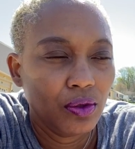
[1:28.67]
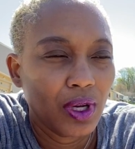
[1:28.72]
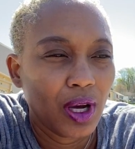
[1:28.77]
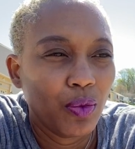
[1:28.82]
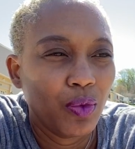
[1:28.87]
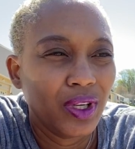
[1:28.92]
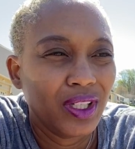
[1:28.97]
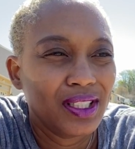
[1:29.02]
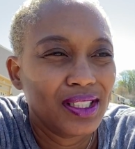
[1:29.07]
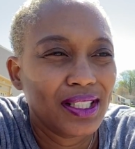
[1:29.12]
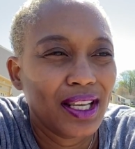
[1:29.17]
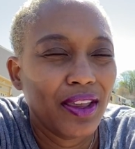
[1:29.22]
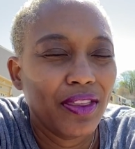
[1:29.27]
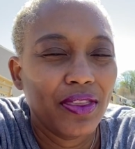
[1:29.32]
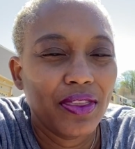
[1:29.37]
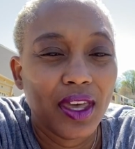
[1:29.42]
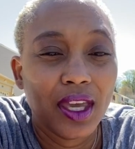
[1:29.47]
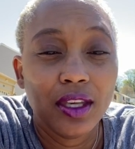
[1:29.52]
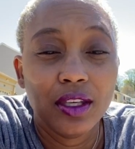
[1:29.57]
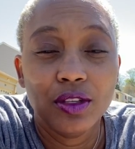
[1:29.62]
I want to say
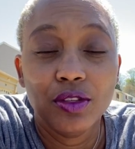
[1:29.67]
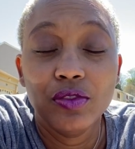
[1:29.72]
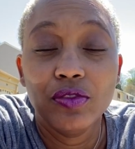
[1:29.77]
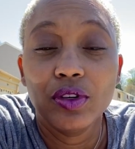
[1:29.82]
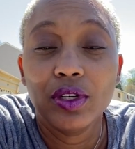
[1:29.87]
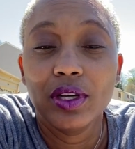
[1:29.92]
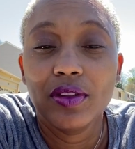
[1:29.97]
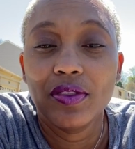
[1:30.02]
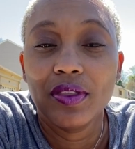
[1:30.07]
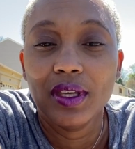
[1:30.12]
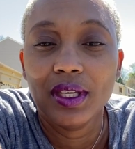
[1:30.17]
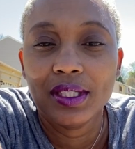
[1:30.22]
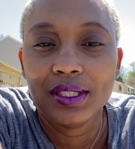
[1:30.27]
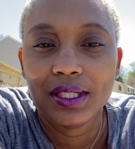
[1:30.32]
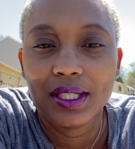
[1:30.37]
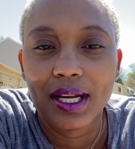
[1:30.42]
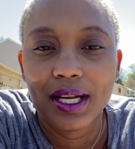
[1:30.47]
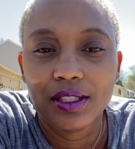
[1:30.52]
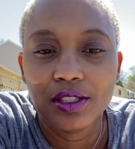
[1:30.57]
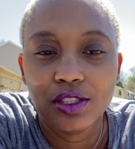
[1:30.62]
thank you for the things
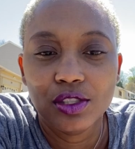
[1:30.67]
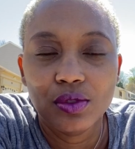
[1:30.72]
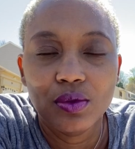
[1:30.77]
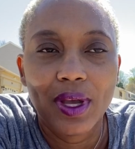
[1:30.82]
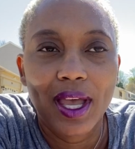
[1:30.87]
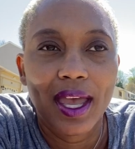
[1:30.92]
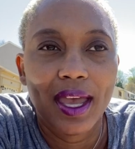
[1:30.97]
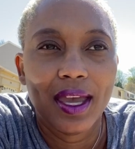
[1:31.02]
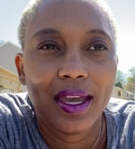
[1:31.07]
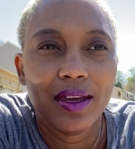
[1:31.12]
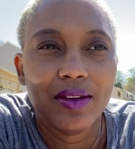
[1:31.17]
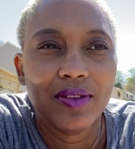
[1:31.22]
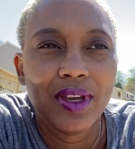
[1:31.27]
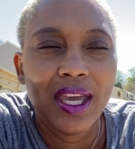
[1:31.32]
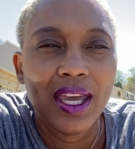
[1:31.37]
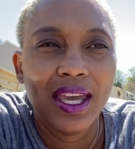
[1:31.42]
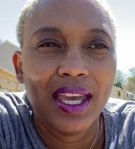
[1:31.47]
that I do have.